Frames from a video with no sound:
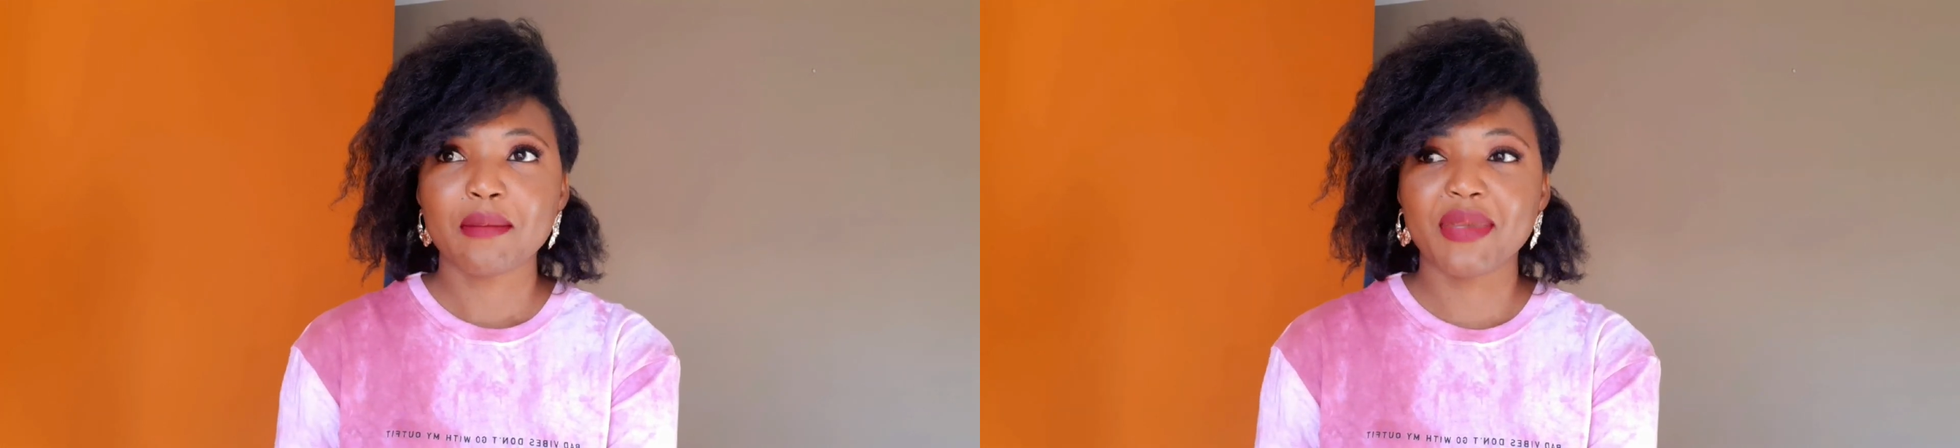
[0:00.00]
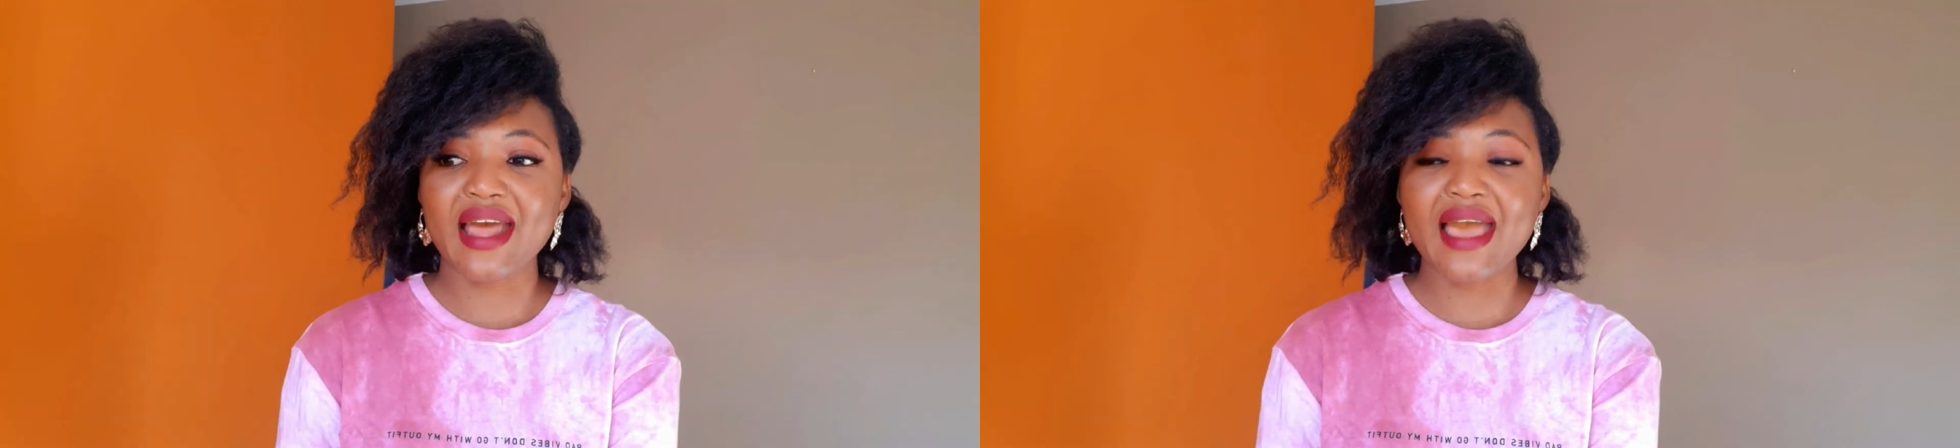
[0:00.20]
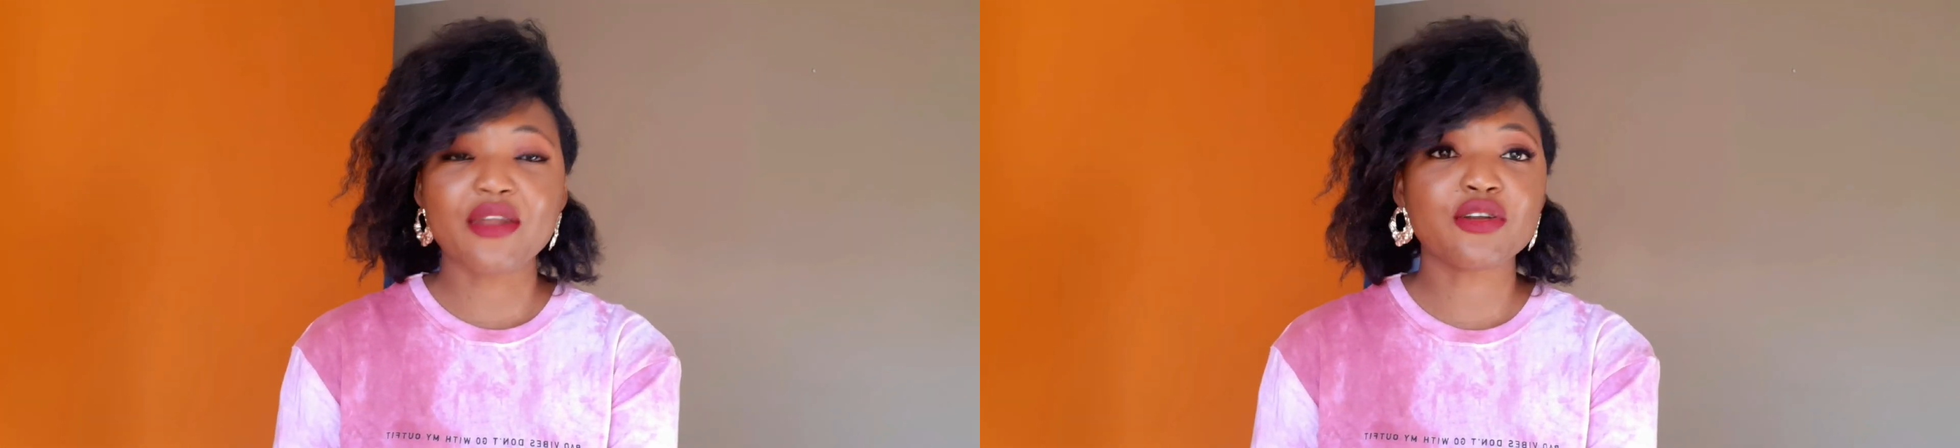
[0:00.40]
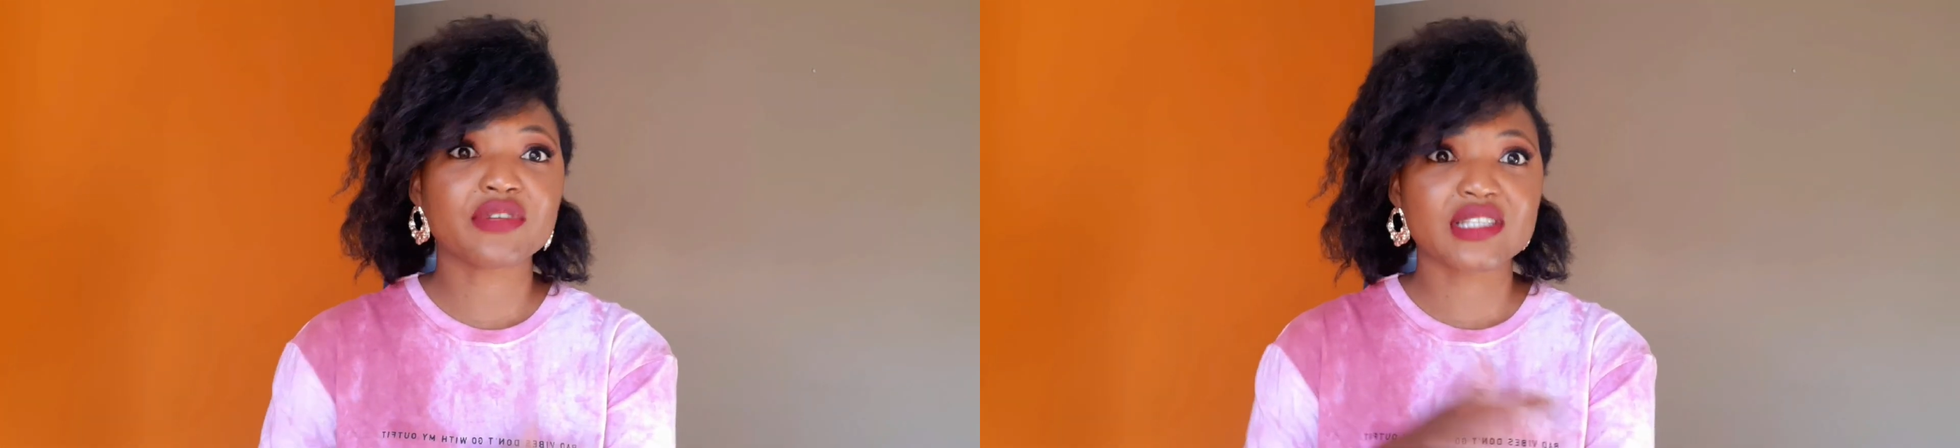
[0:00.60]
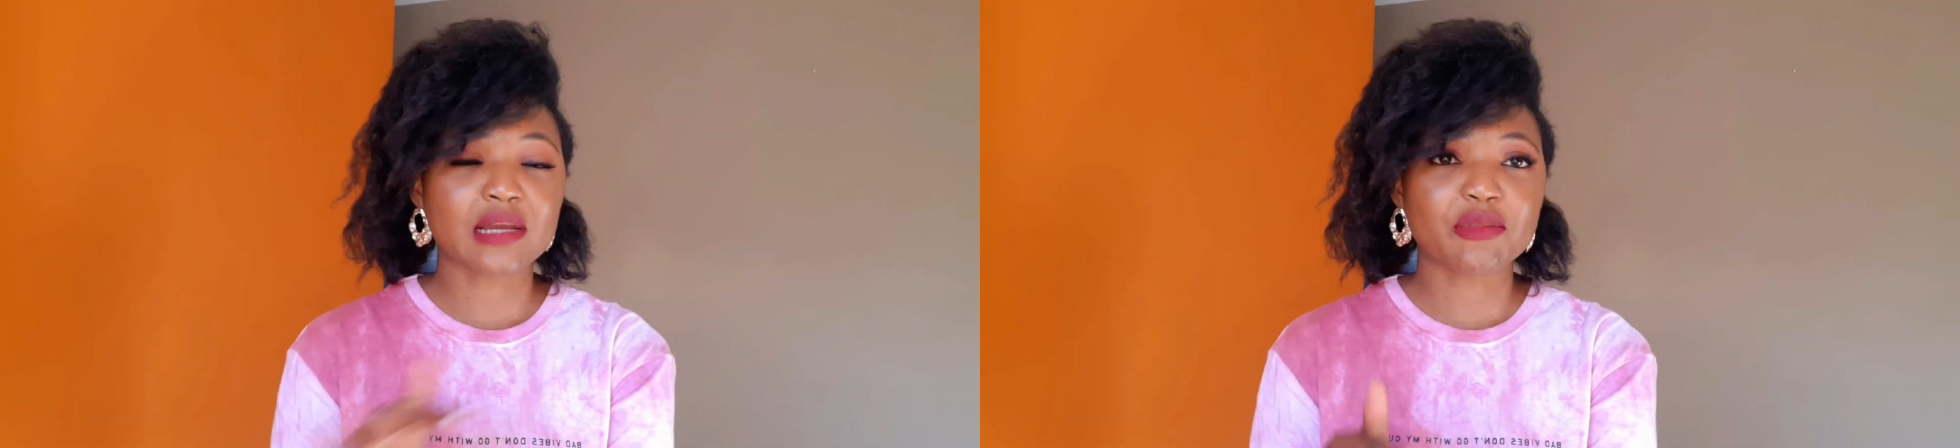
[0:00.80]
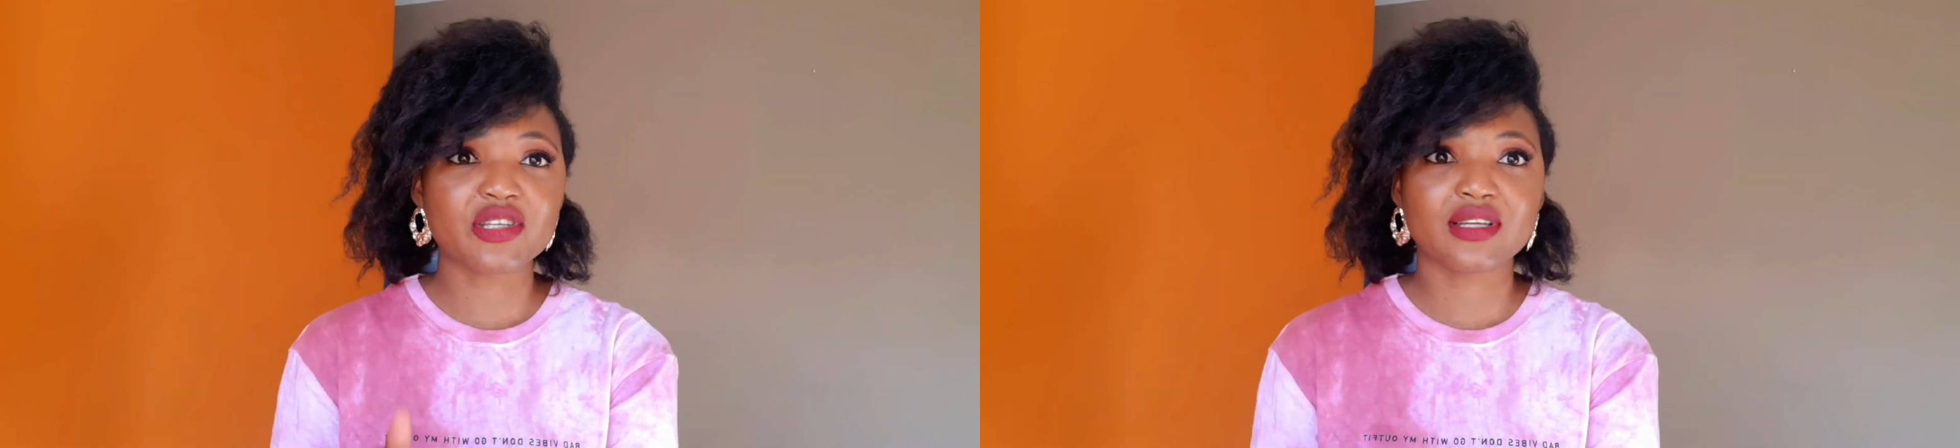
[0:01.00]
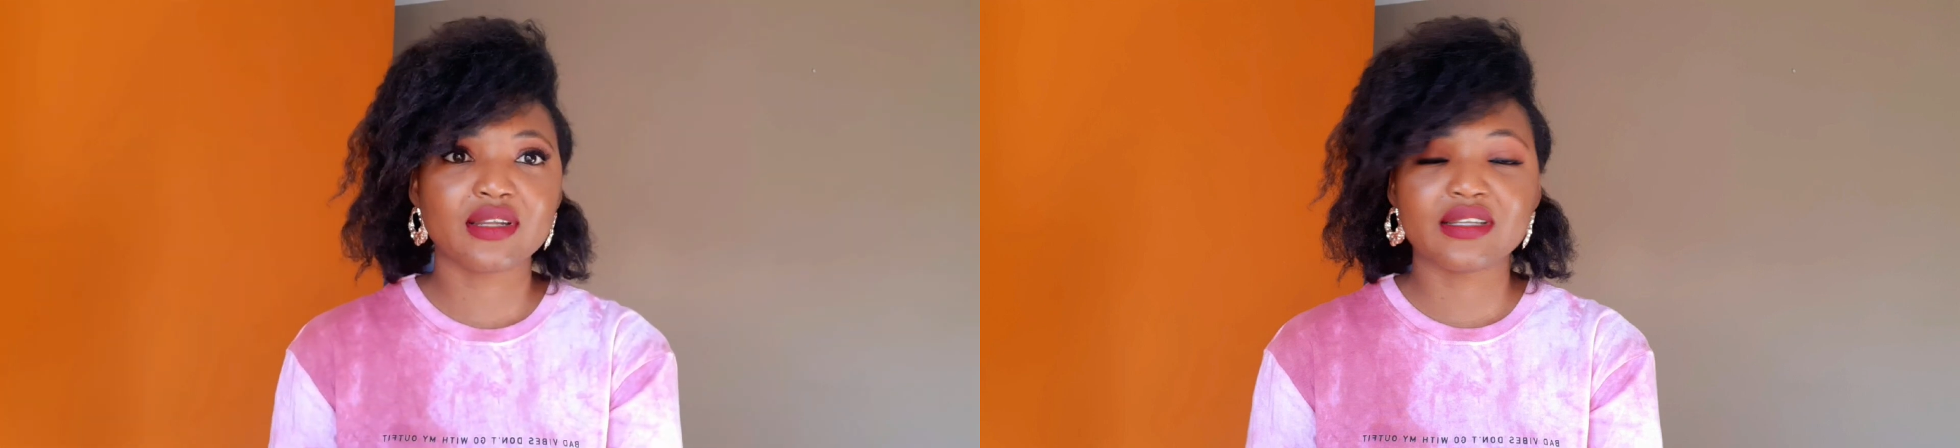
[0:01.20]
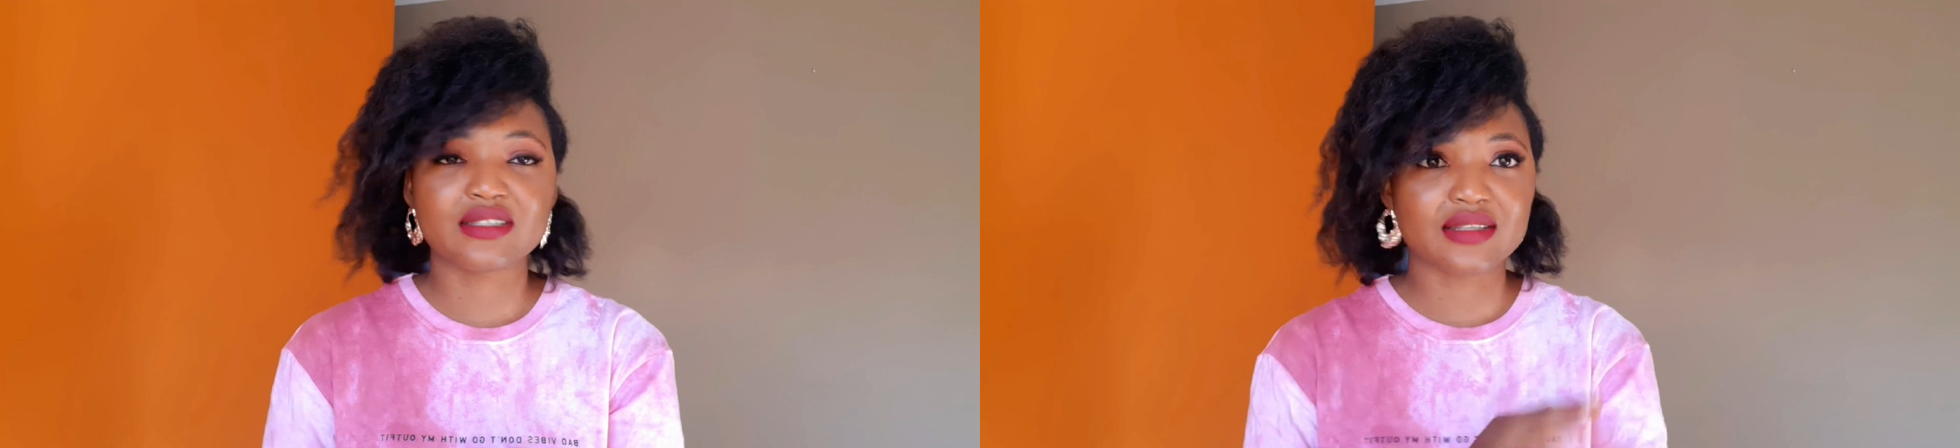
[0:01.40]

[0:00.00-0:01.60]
but I don't know, for some reason